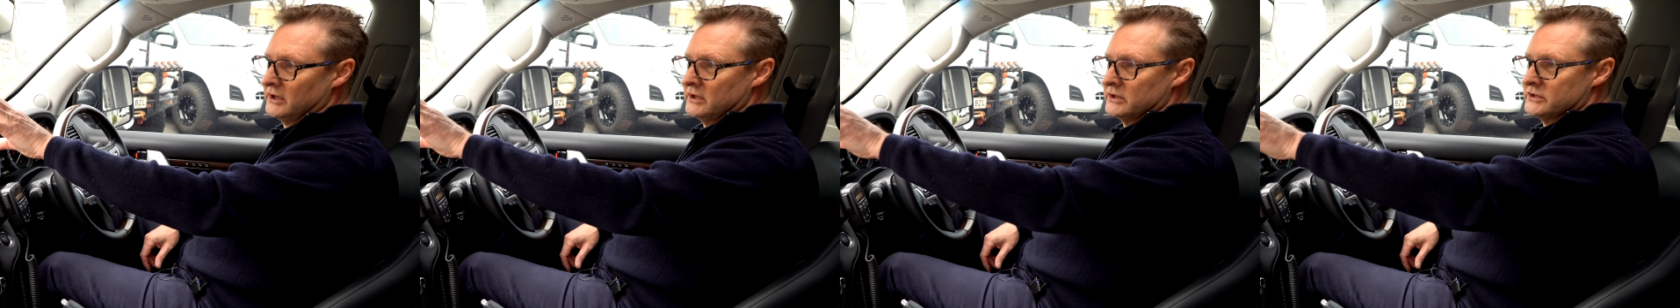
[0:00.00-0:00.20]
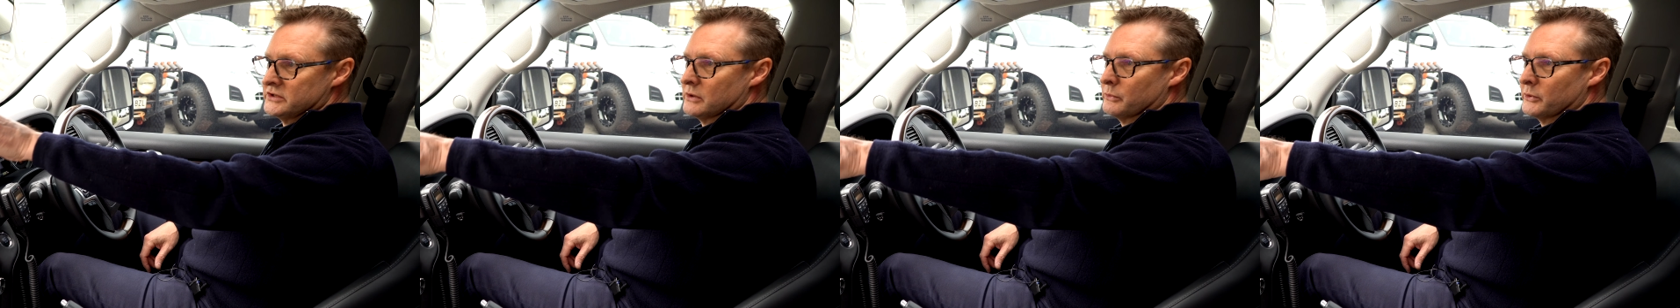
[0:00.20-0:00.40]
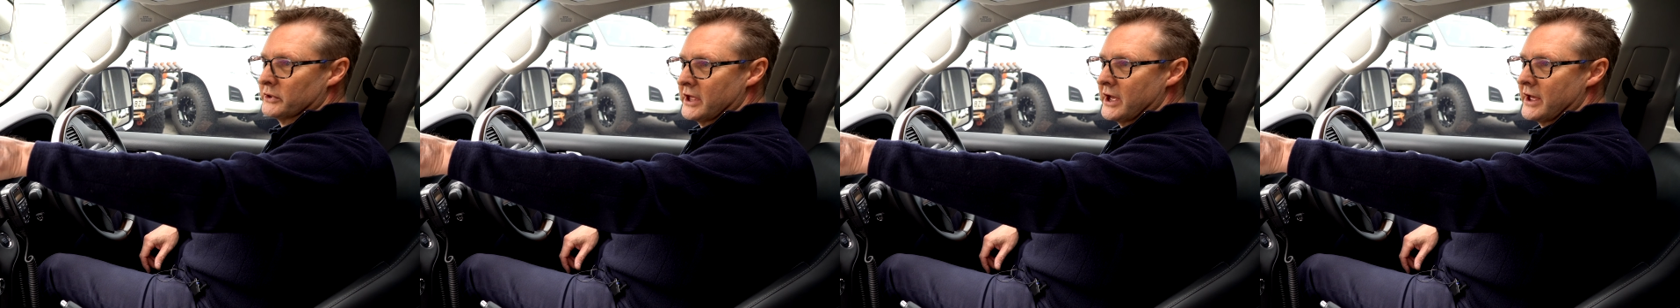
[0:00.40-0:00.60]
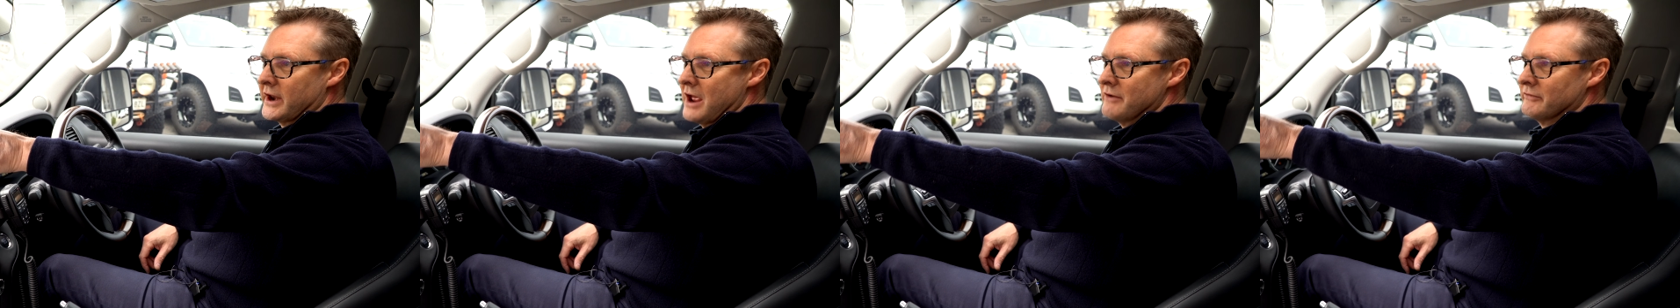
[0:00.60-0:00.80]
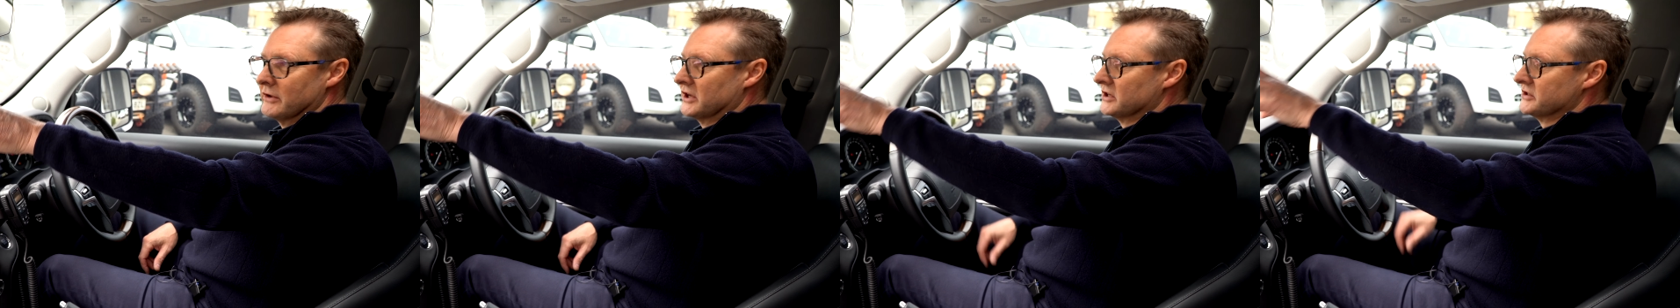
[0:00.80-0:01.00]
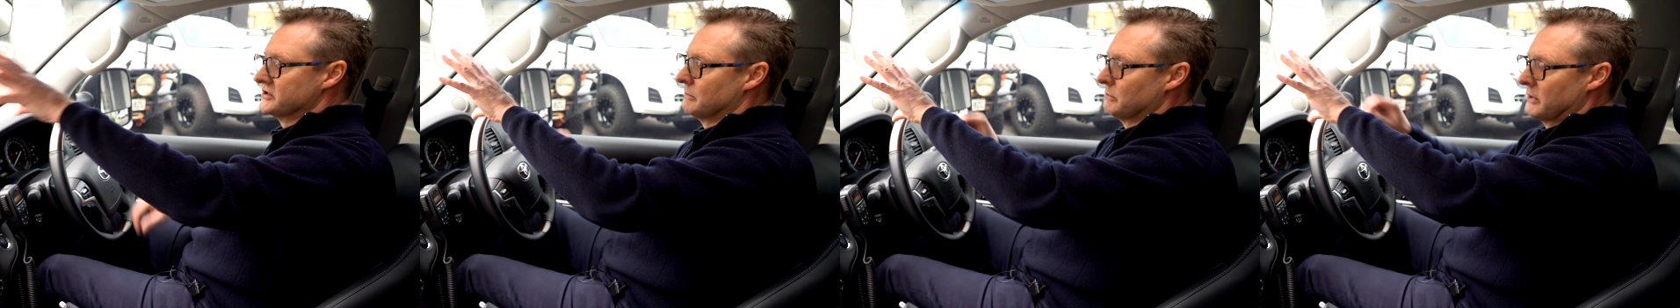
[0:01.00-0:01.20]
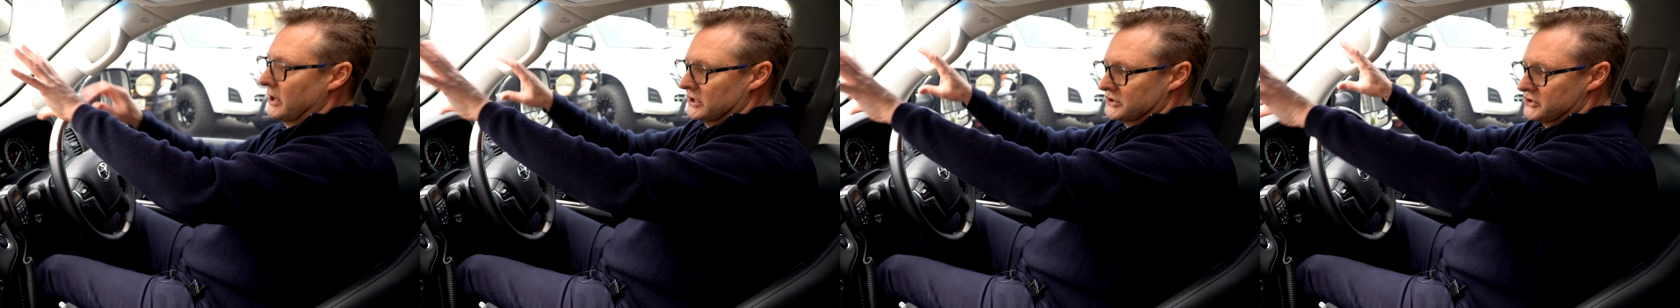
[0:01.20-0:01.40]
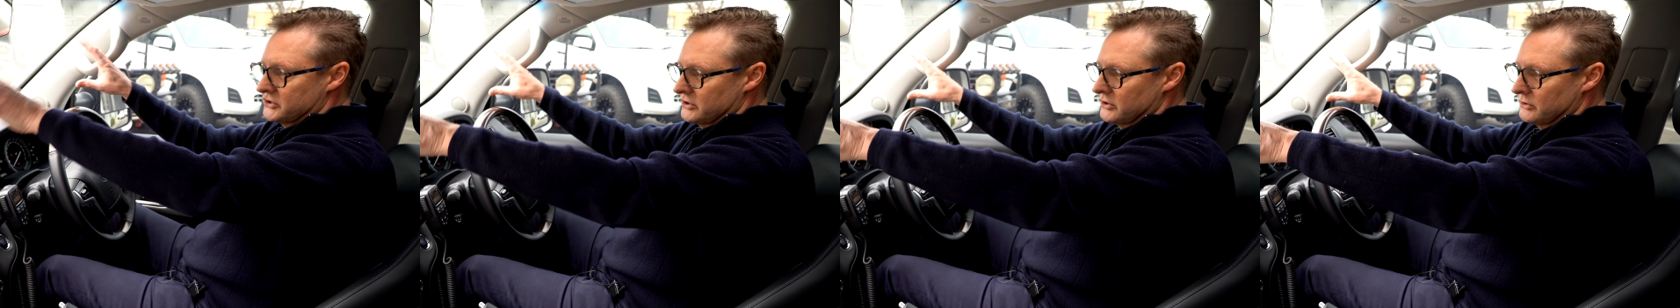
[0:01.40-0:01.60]
So without having some
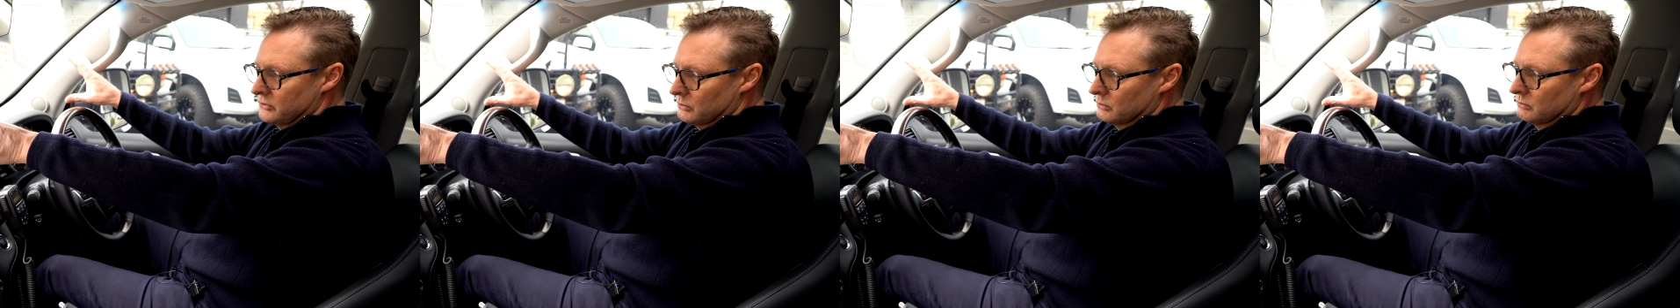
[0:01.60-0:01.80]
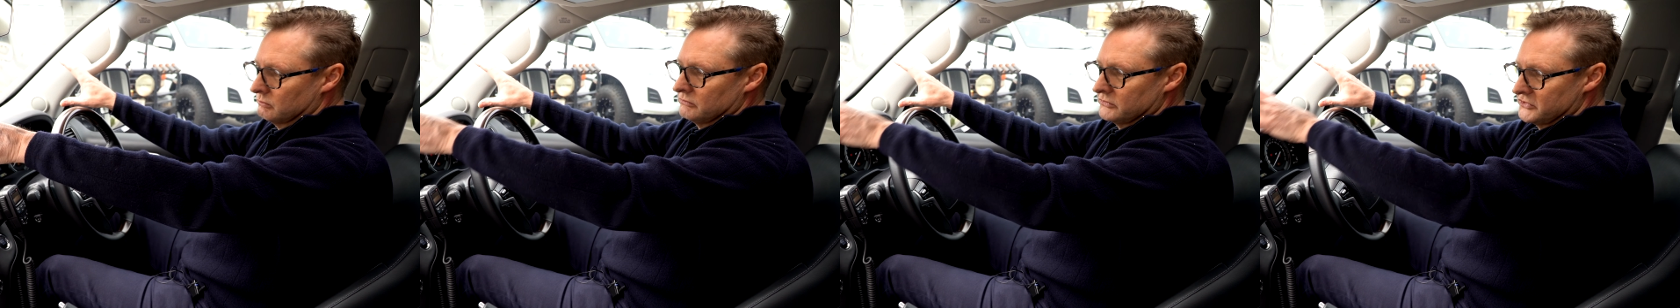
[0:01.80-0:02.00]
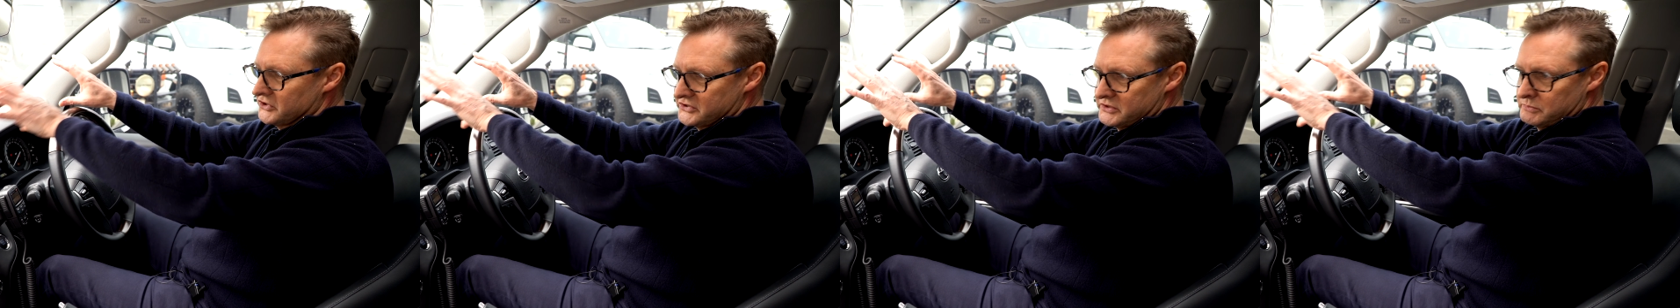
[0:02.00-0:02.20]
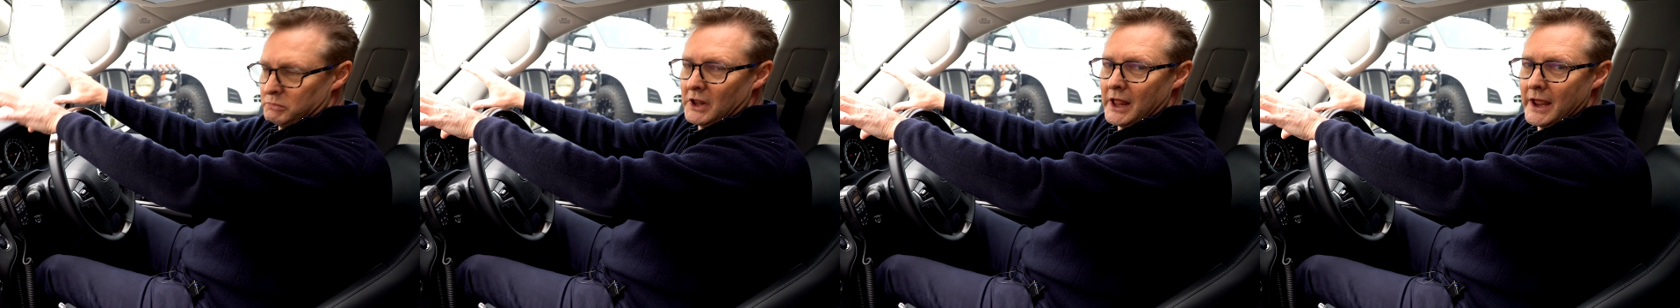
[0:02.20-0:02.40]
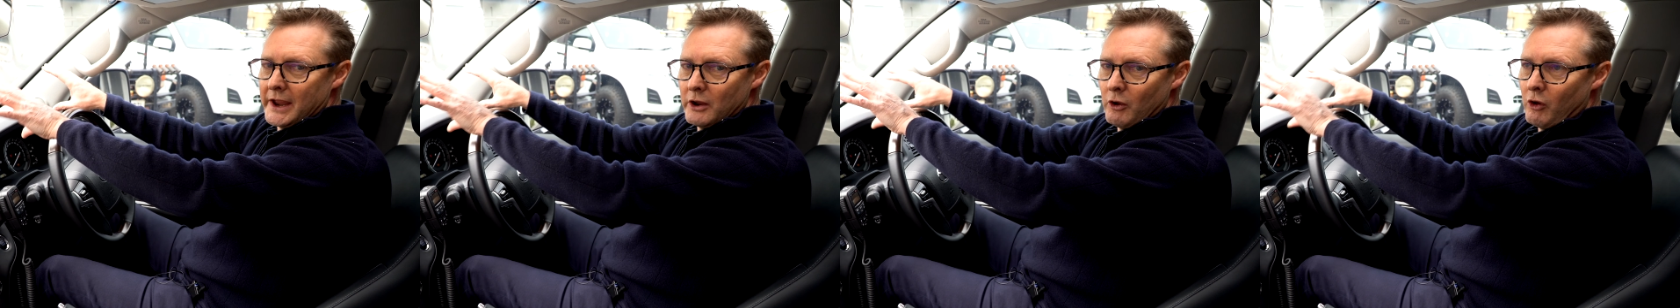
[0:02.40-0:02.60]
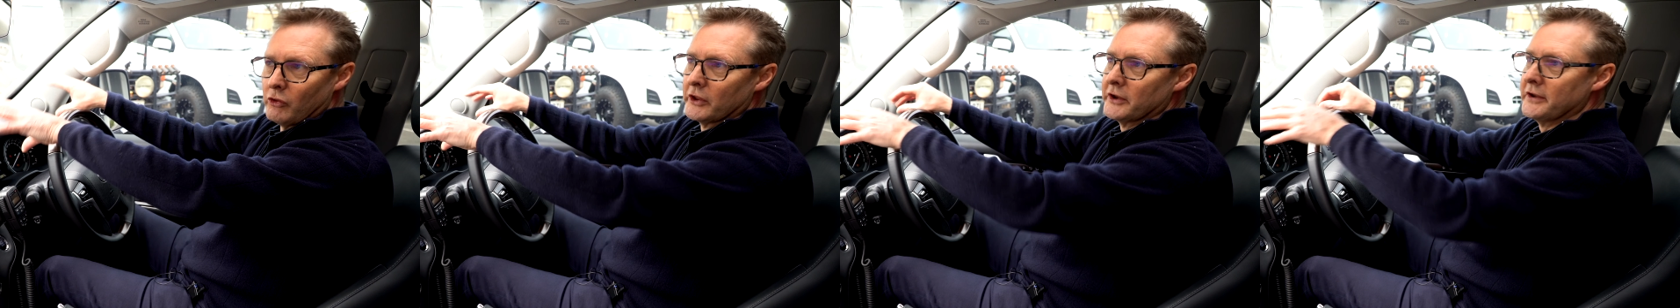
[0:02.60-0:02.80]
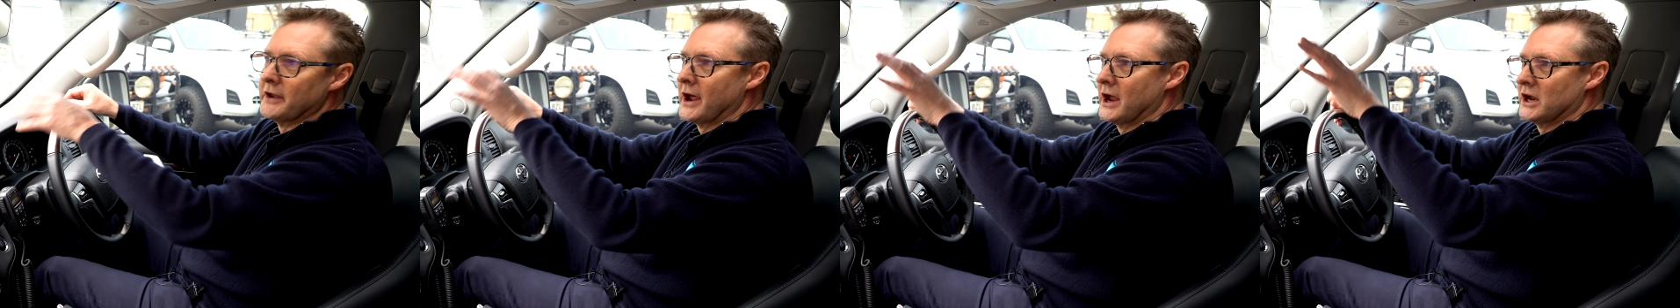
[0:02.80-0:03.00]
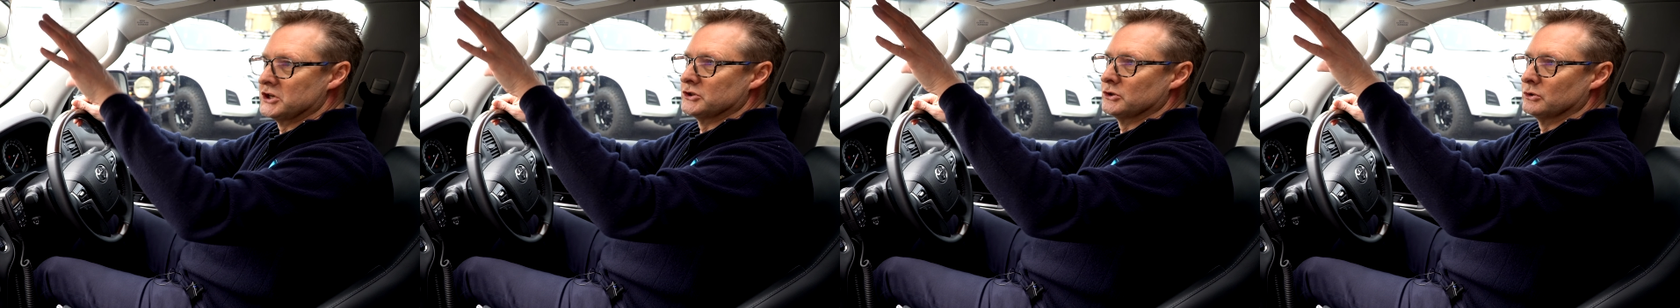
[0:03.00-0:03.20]
external display on the
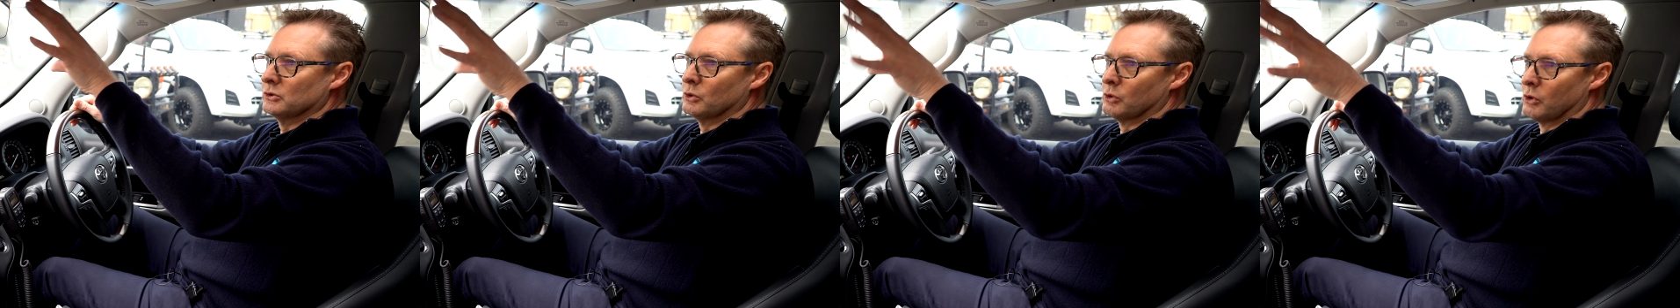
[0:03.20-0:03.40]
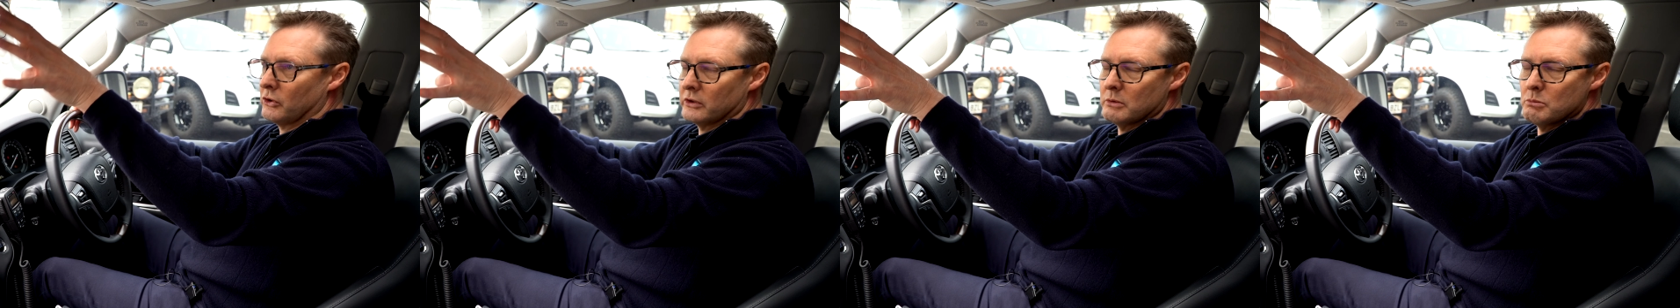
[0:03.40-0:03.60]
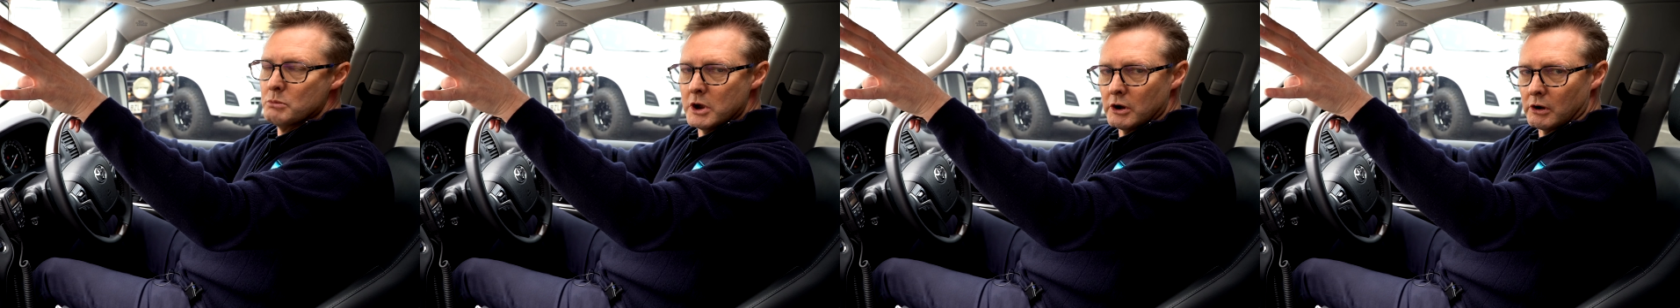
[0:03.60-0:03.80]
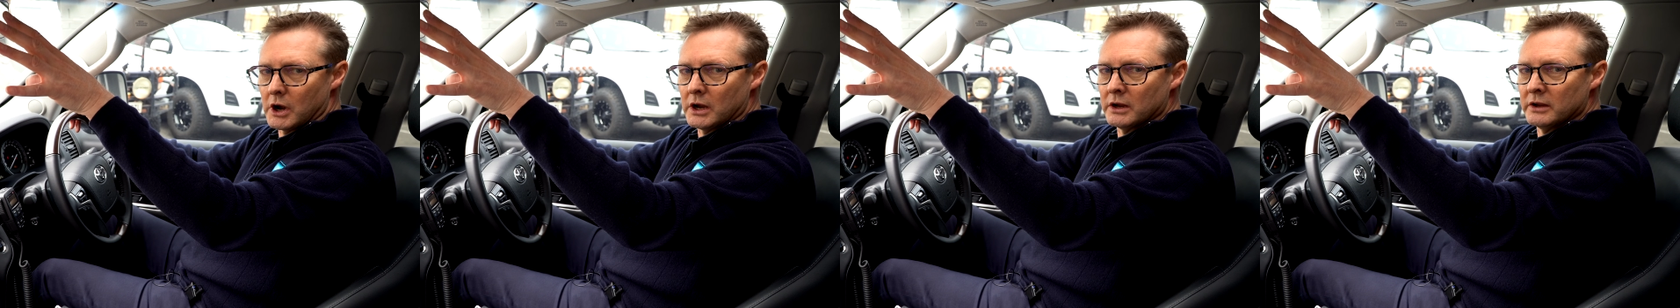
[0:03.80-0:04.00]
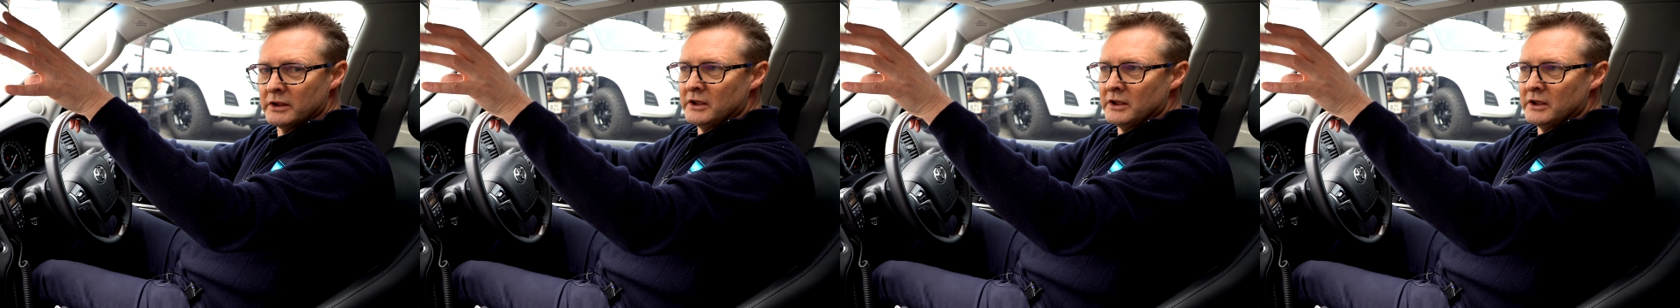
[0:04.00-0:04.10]
dash or on the mirror,